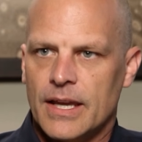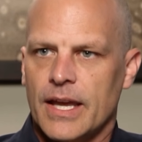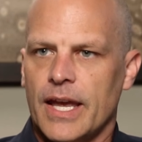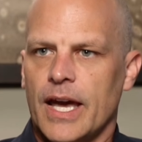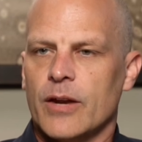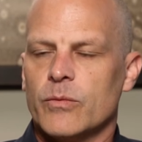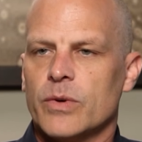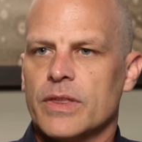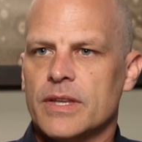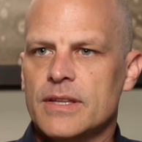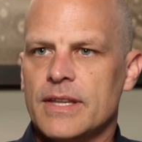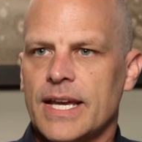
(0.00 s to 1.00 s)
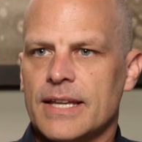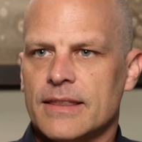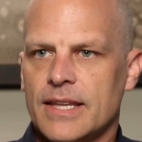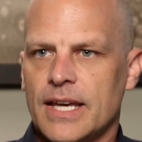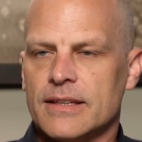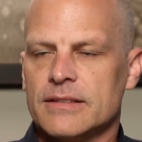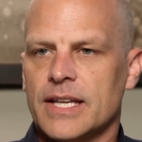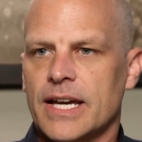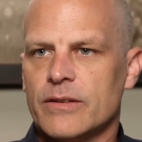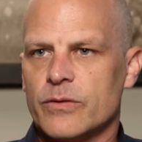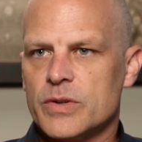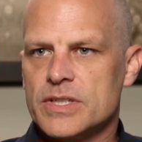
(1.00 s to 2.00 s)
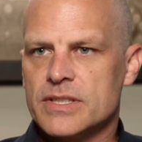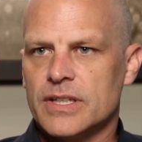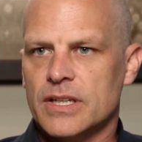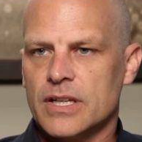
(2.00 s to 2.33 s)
And within that, then, the line of reasoning